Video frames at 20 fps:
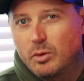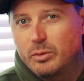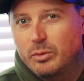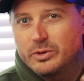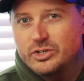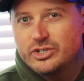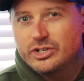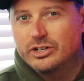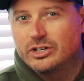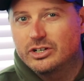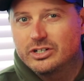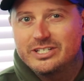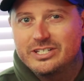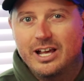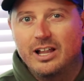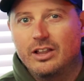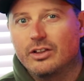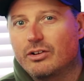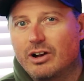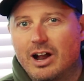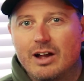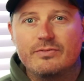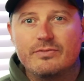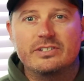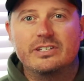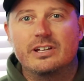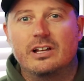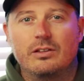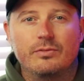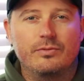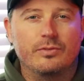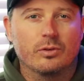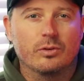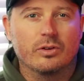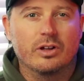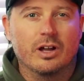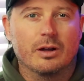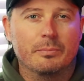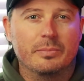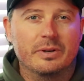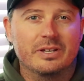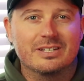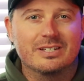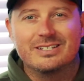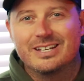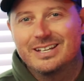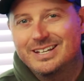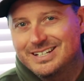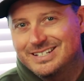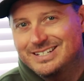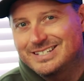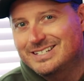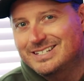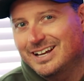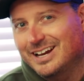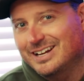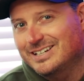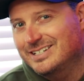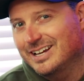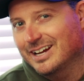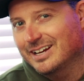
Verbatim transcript: the more mature telegraph and telephone companies' design